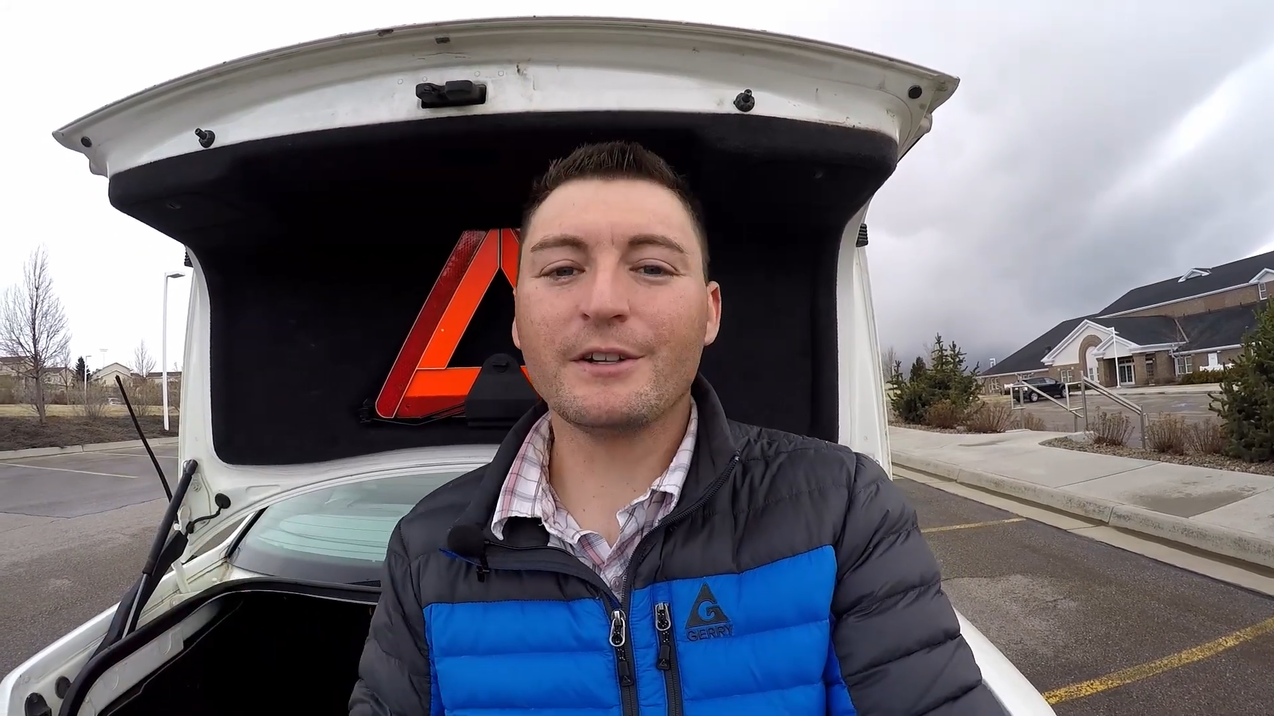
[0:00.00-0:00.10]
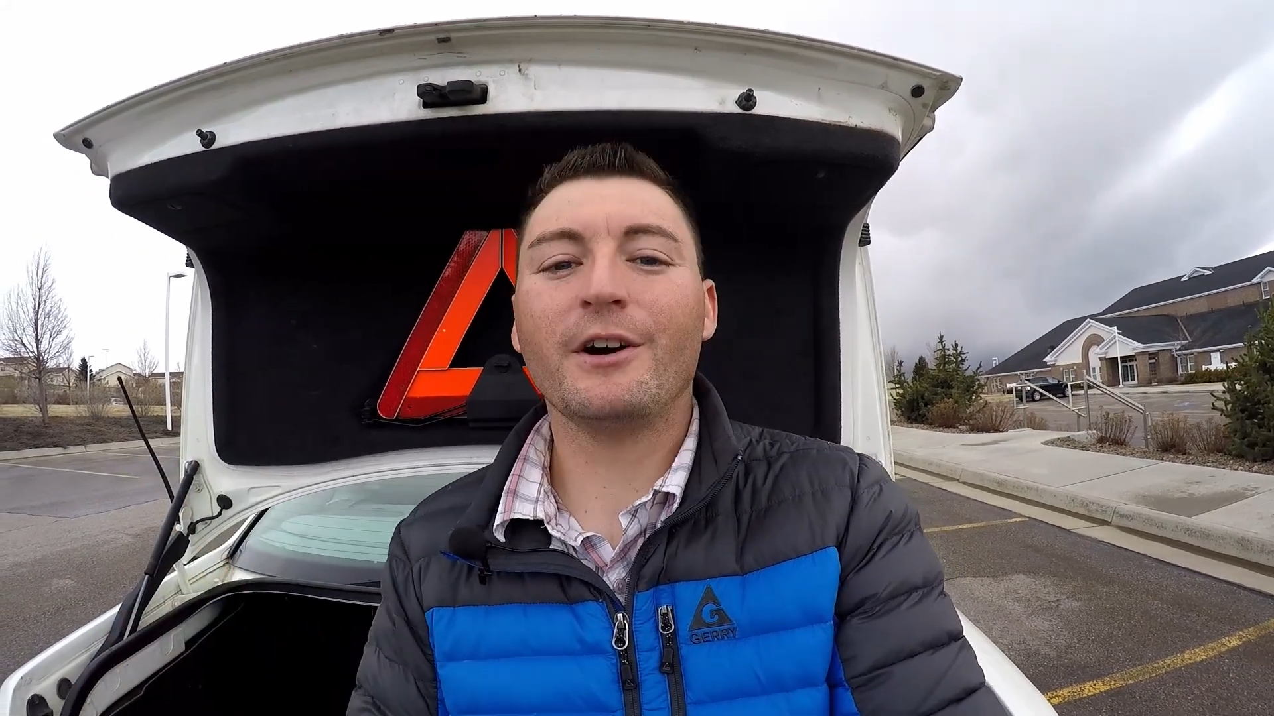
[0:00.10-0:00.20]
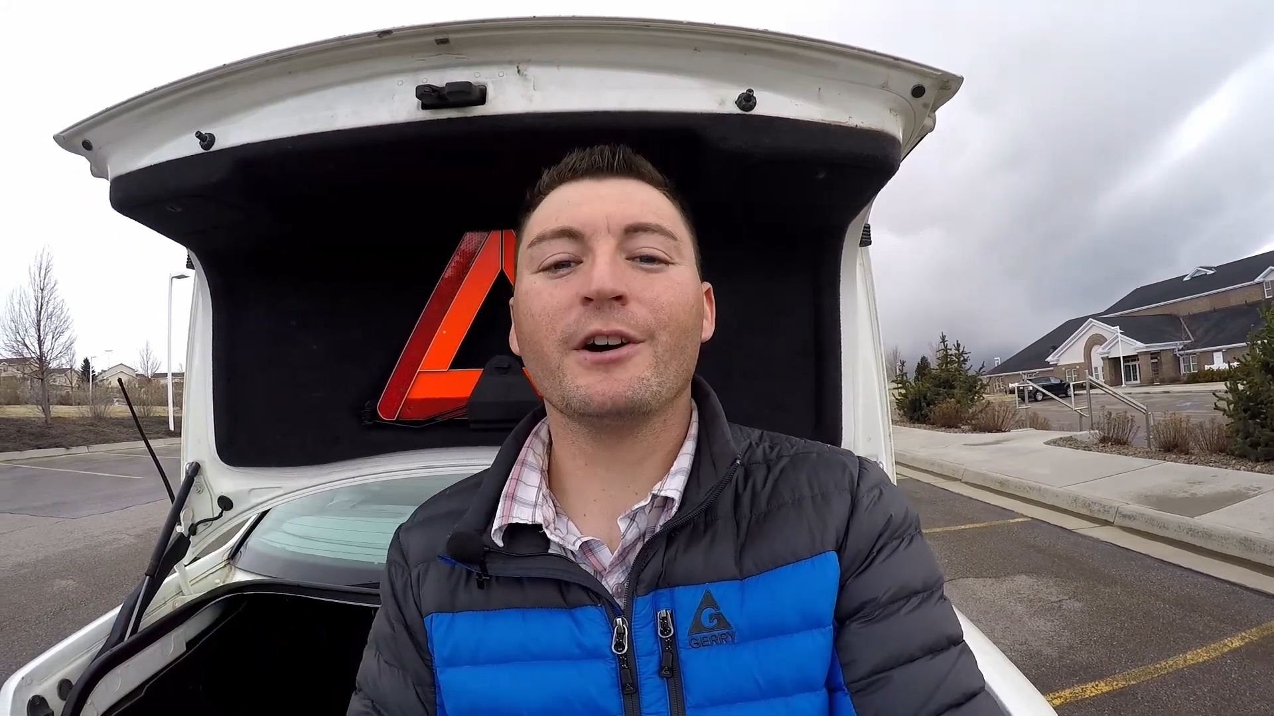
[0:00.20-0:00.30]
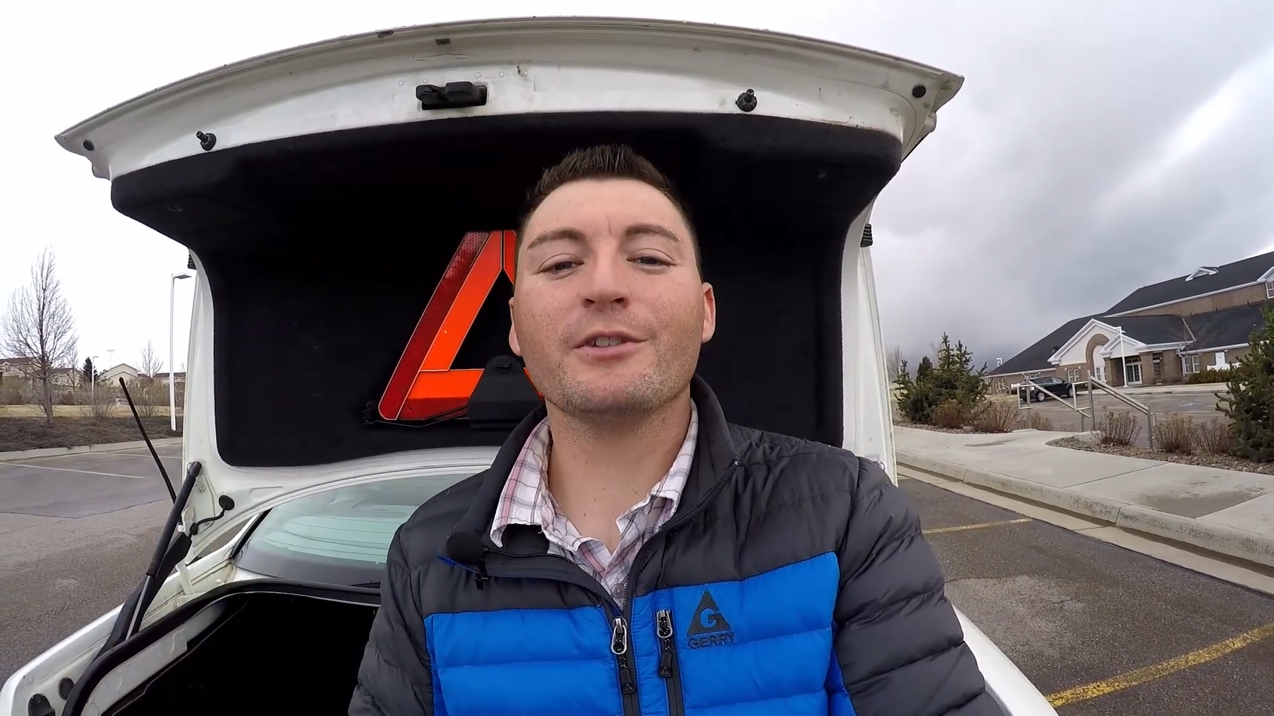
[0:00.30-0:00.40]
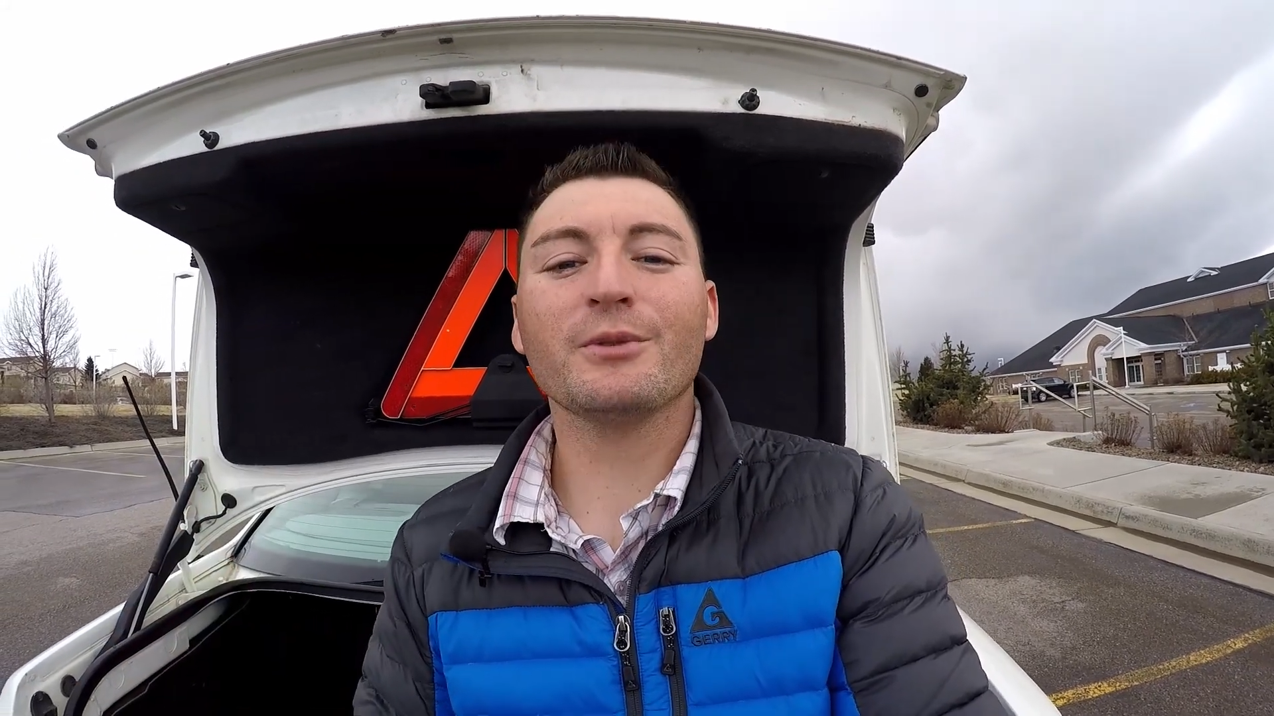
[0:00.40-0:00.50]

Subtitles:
car's